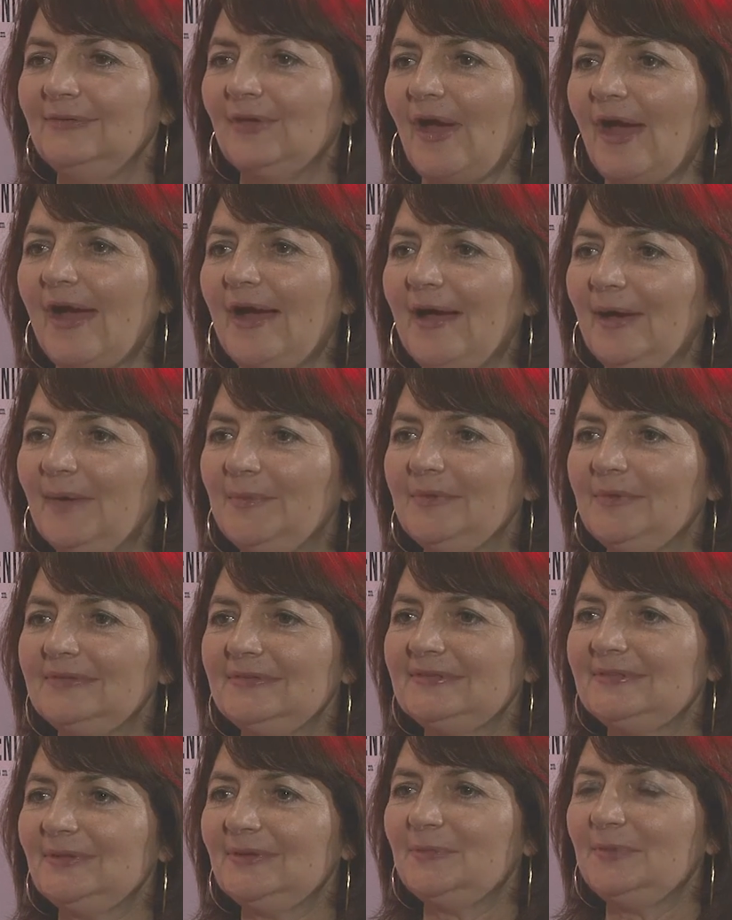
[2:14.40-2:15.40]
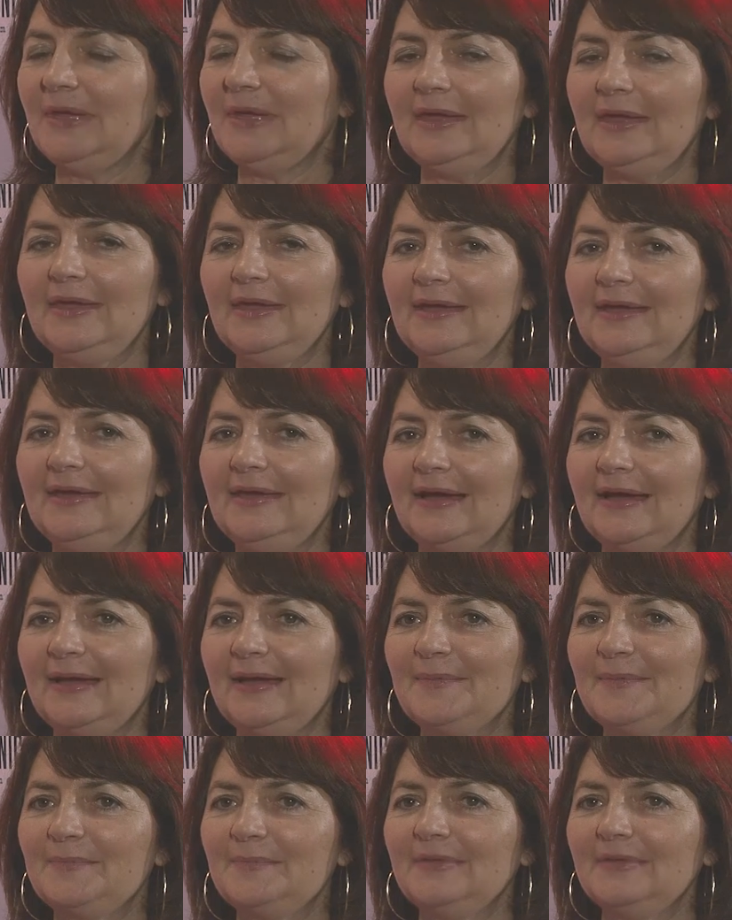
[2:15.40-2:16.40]
job to be
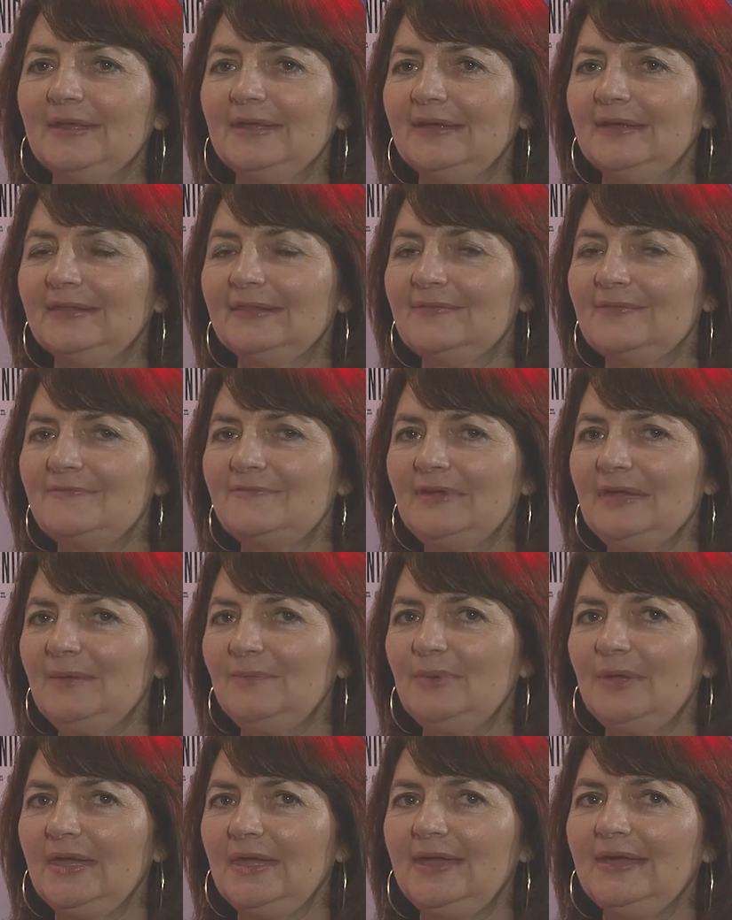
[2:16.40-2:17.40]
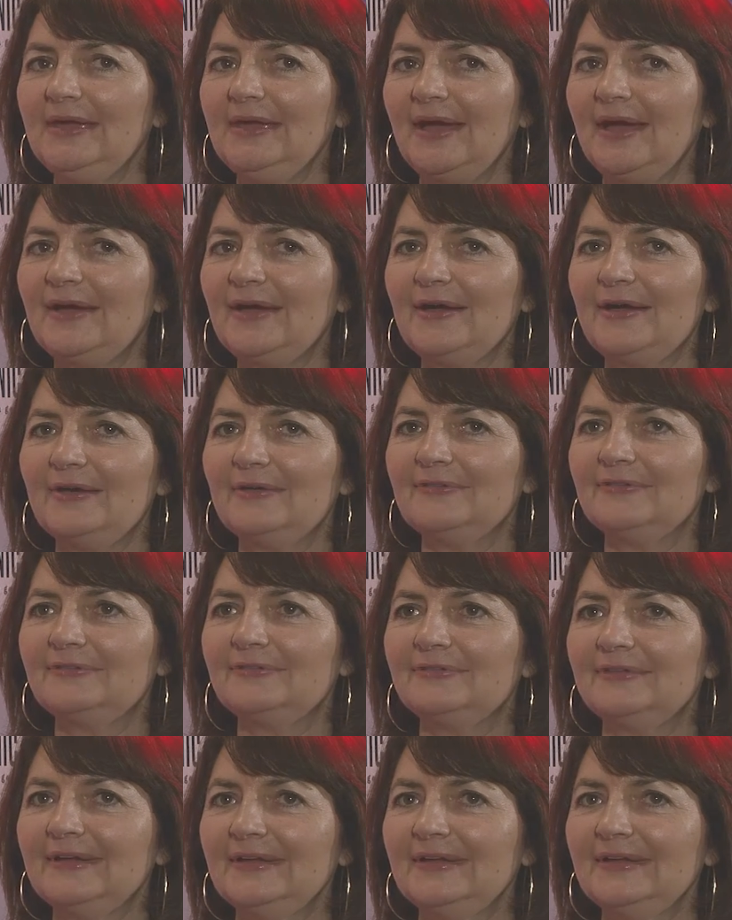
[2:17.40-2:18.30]
the VP of